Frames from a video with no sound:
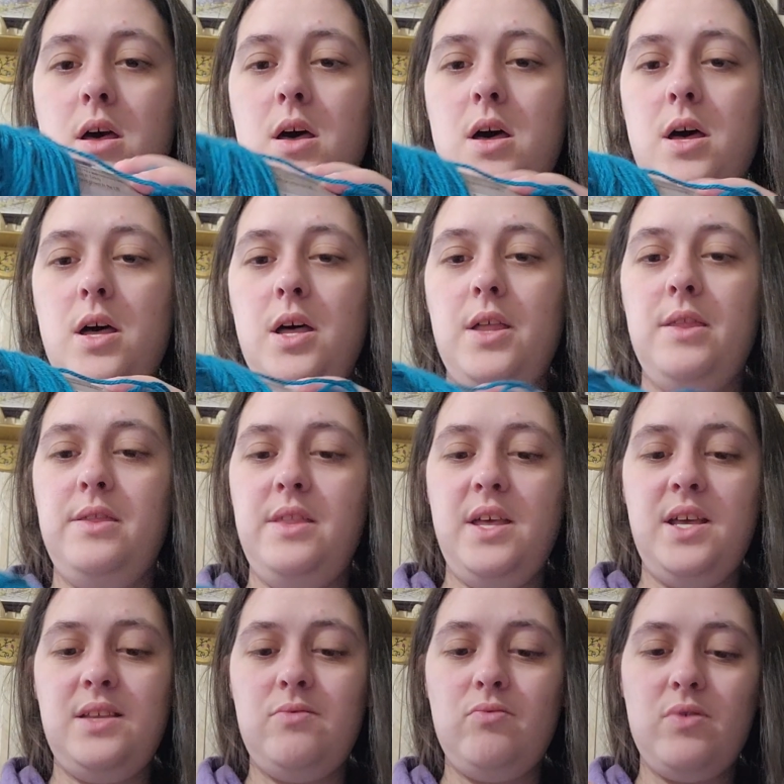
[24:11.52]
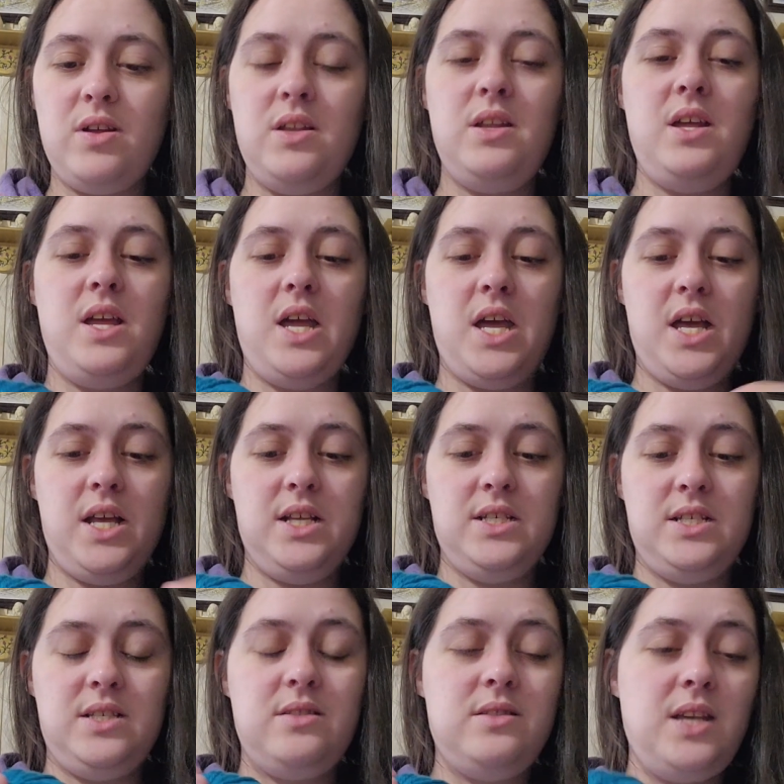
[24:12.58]
This one
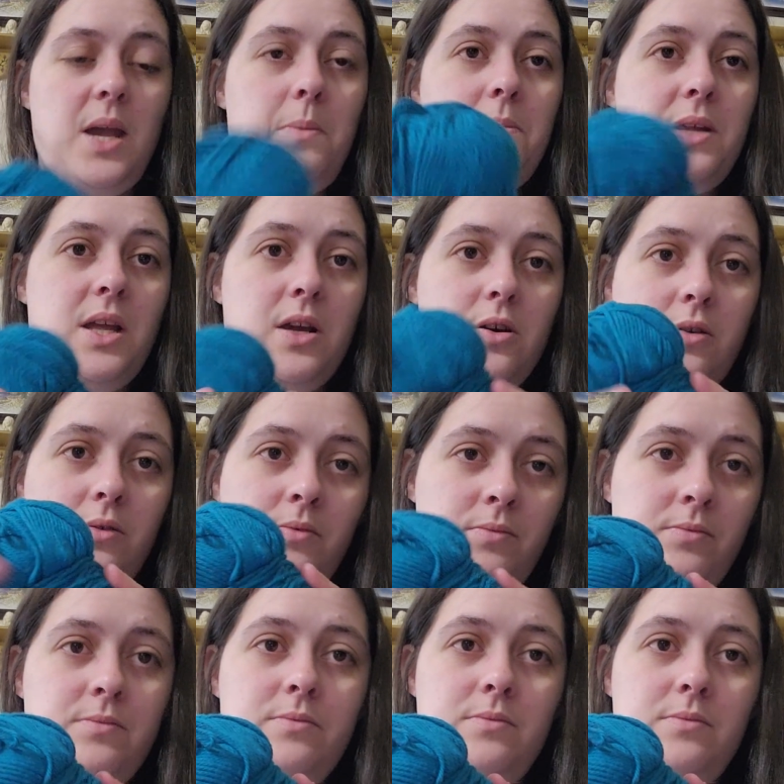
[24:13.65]
is deep teal.